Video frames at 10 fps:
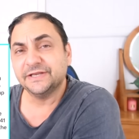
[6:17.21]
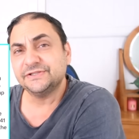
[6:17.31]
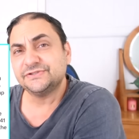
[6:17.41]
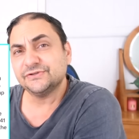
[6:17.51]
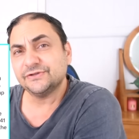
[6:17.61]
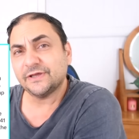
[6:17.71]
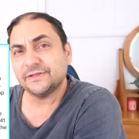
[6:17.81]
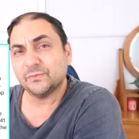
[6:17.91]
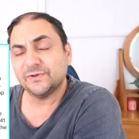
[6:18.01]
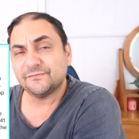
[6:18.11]
and did you know
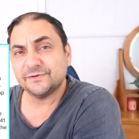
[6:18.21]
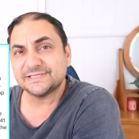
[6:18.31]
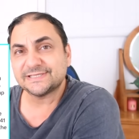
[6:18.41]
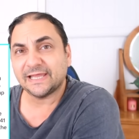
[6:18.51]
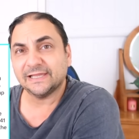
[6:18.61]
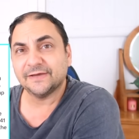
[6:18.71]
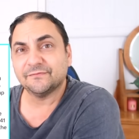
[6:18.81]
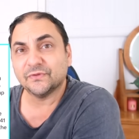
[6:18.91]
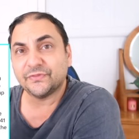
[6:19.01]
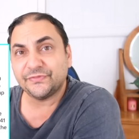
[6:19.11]
that we've reached that
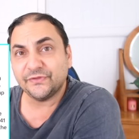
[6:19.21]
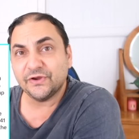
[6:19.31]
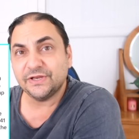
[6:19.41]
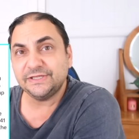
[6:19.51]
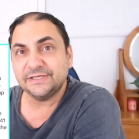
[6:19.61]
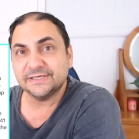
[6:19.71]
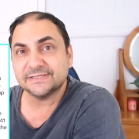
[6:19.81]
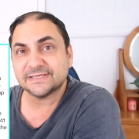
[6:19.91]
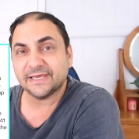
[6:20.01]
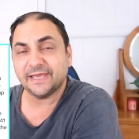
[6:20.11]
level 30
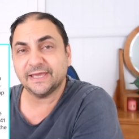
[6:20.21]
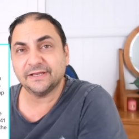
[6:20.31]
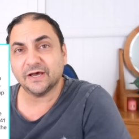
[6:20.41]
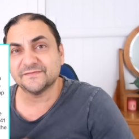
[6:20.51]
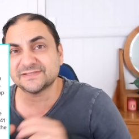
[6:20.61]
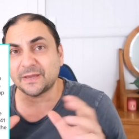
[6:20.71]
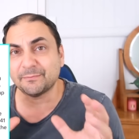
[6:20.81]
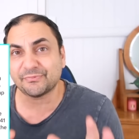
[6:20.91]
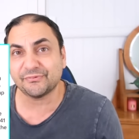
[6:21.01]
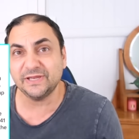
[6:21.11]
years ahead of
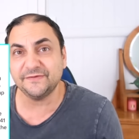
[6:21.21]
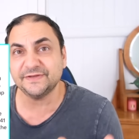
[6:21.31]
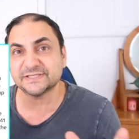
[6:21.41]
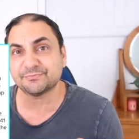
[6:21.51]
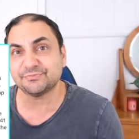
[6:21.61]
some previous